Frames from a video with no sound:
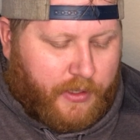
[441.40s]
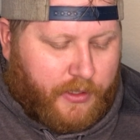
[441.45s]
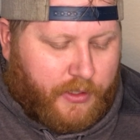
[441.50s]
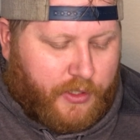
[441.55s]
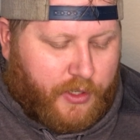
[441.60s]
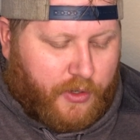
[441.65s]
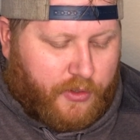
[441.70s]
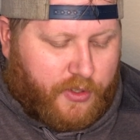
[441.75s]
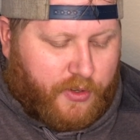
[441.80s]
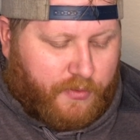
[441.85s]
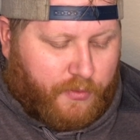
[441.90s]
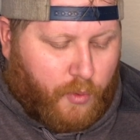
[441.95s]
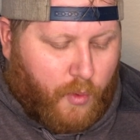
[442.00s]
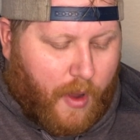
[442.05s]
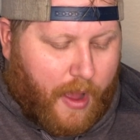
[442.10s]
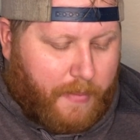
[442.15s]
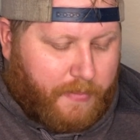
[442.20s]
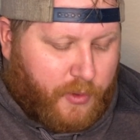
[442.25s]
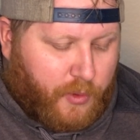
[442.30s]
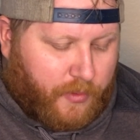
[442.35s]
Joseph
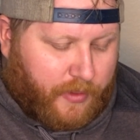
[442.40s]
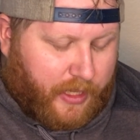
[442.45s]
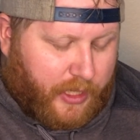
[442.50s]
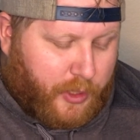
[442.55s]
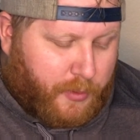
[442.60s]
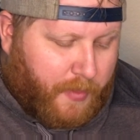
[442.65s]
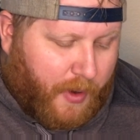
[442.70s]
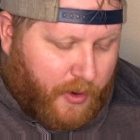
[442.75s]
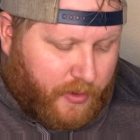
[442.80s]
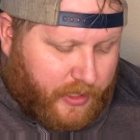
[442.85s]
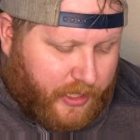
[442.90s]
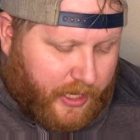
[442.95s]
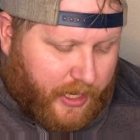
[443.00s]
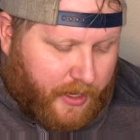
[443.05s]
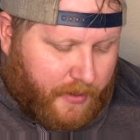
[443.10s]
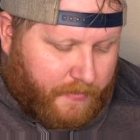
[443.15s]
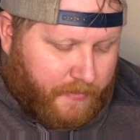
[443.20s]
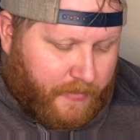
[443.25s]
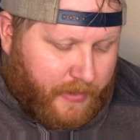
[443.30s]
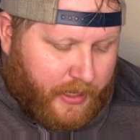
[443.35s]
wept when they spoke to
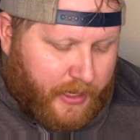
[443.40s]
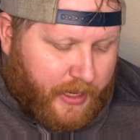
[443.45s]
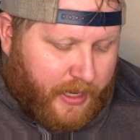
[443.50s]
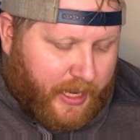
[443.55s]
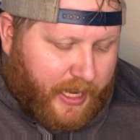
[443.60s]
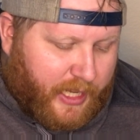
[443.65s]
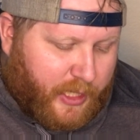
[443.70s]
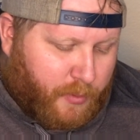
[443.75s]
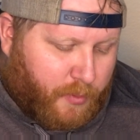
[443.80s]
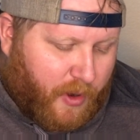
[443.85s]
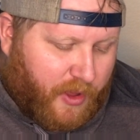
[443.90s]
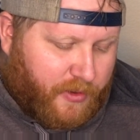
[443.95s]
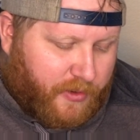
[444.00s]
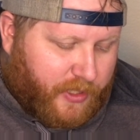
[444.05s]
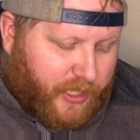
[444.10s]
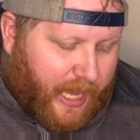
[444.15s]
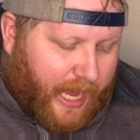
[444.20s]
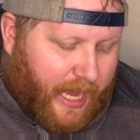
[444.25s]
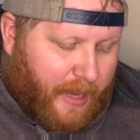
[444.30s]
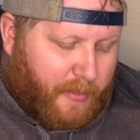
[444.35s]
him. His
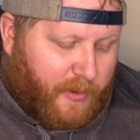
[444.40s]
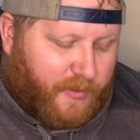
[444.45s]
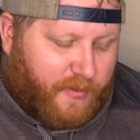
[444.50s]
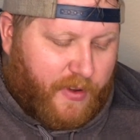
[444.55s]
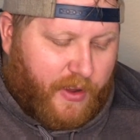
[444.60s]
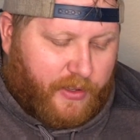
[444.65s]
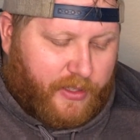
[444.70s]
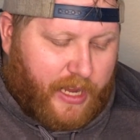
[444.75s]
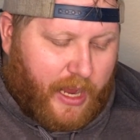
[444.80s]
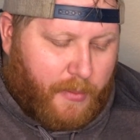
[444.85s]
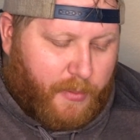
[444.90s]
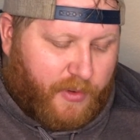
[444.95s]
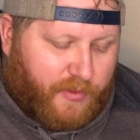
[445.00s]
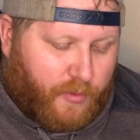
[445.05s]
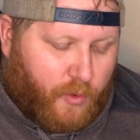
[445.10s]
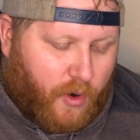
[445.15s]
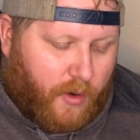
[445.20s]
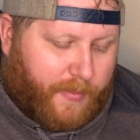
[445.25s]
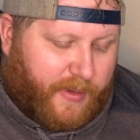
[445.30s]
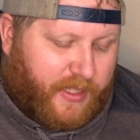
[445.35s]
brothers came and fell down
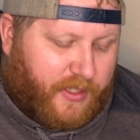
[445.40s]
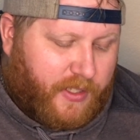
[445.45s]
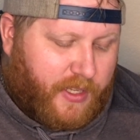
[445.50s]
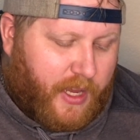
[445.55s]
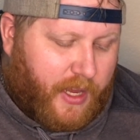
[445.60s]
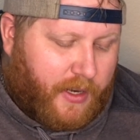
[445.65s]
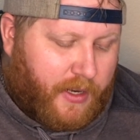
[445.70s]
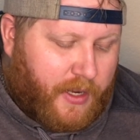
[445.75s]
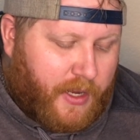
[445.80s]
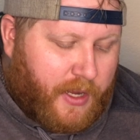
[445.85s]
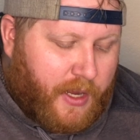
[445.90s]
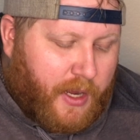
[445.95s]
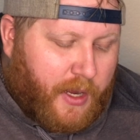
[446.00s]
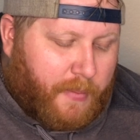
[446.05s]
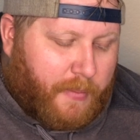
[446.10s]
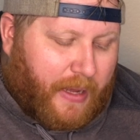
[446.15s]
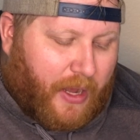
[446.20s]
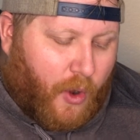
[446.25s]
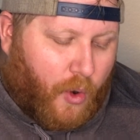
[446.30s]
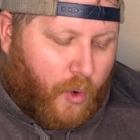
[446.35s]
before him and said,
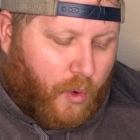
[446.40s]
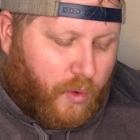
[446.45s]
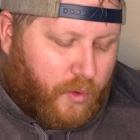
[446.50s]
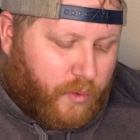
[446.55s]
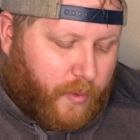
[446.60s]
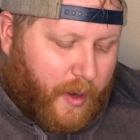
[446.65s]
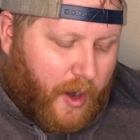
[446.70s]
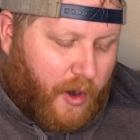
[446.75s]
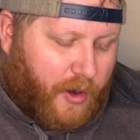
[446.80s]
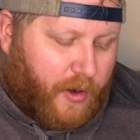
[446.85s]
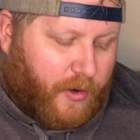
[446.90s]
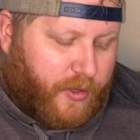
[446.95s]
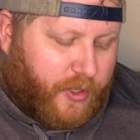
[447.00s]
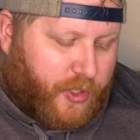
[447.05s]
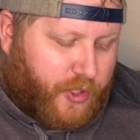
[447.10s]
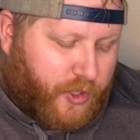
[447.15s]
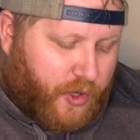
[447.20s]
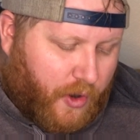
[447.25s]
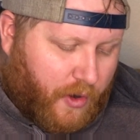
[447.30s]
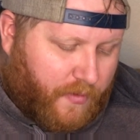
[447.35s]
behold, we are your
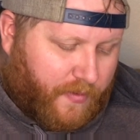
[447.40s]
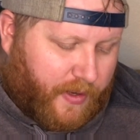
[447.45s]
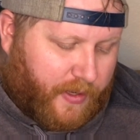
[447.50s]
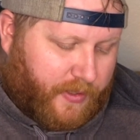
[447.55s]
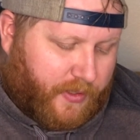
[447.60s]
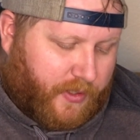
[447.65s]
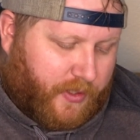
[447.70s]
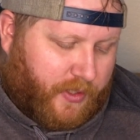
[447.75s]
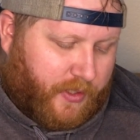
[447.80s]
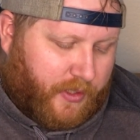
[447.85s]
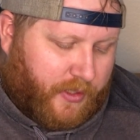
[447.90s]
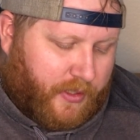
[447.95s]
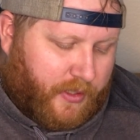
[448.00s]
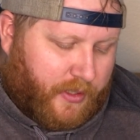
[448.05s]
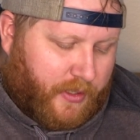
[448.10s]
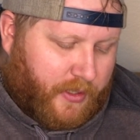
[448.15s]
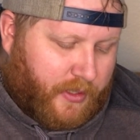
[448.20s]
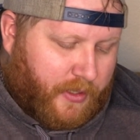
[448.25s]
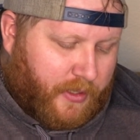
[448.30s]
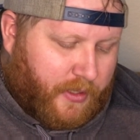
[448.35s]
servants.
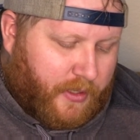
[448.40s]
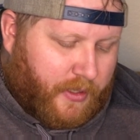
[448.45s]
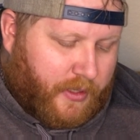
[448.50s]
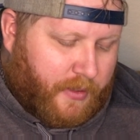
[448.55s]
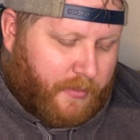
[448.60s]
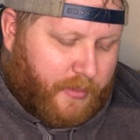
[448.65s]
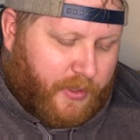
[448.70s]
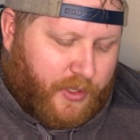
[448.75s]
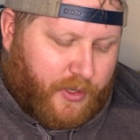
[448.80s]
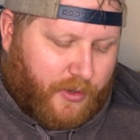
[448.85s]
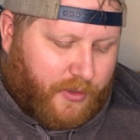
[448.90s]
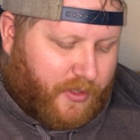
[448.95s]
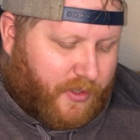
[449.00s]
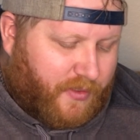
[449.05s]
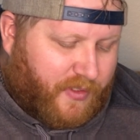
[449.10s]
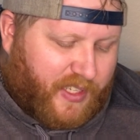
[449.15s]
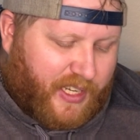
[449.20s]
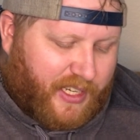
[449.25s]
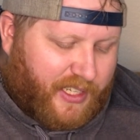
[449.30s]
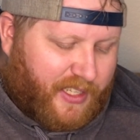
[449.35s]
But
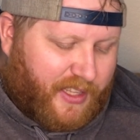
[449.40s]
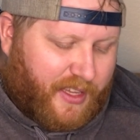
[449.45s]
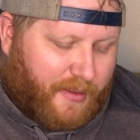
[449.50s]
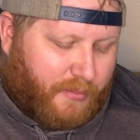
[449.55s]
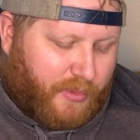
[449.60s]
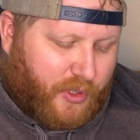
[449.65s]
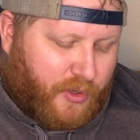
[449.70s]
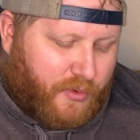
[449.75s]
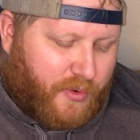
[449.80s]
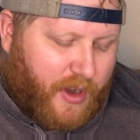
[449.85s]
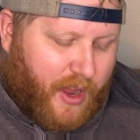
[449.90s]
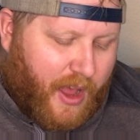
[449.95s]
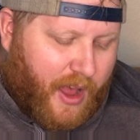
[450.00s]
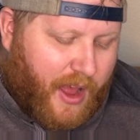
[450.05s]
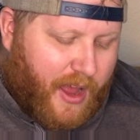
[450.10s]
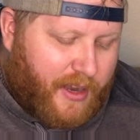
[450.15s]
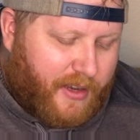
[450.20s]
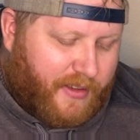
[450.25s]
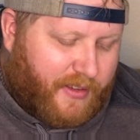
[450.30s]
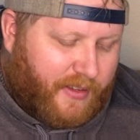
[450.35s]
Joseph said to them, do
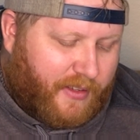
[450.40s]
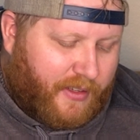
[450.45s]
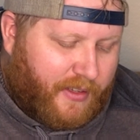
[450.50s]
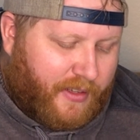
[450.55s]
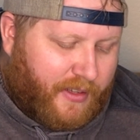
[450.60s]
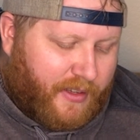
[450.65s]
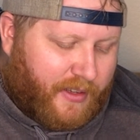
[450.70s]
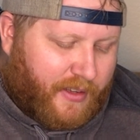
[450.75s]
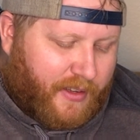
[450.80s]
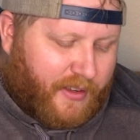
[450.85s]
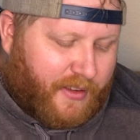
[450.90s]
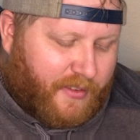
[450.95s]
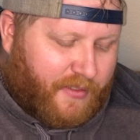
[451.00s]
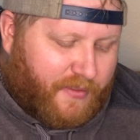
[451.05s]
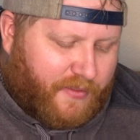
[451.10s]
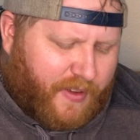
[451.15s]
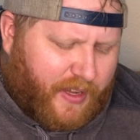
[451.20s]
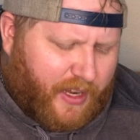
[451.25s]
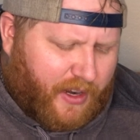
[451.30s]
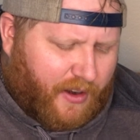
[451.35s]
not
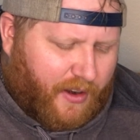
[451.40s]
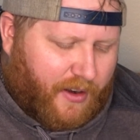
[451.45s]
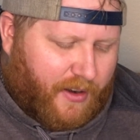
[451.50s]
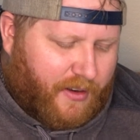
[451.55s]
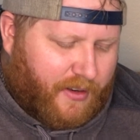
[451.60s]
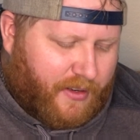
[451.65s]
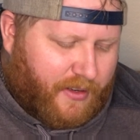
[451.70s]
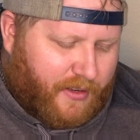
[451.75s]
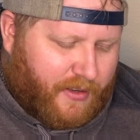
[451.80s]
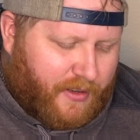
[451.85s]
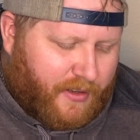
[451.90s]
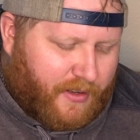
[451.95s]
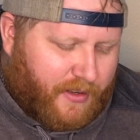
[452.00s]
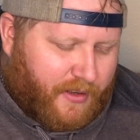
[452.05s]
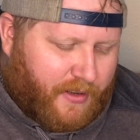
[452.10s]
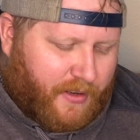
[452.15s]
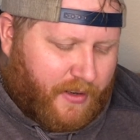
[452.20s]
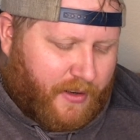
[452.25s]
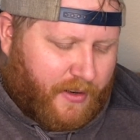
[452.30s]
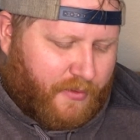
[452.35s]
fear,
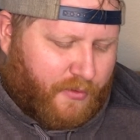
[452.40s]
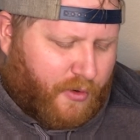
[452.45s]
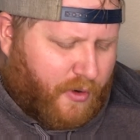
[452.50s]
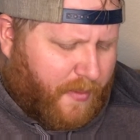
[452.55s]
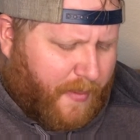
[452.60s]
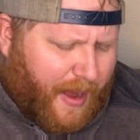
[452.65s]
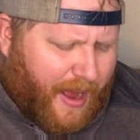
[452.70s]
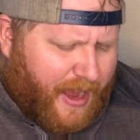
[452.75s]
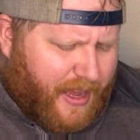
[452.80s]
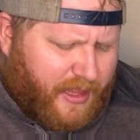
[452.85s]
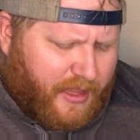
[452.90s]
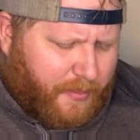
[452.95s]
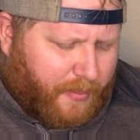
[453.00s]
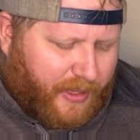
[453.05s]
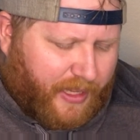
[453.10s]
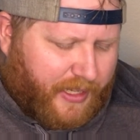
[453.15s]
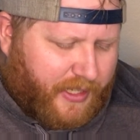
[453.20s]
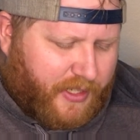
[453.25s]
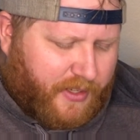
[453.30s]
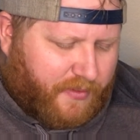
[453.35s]
for am I in the
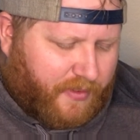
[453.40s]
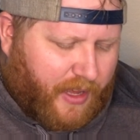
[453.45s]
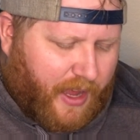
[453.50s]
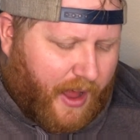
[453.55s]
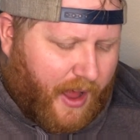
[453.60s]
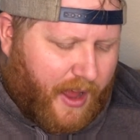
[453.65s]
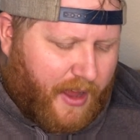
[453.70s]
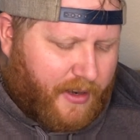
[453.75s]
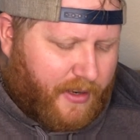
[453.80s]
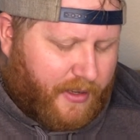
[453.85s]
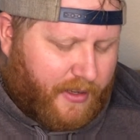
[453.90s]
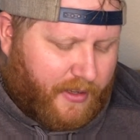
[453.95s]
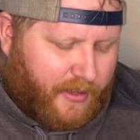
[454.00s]
place of God?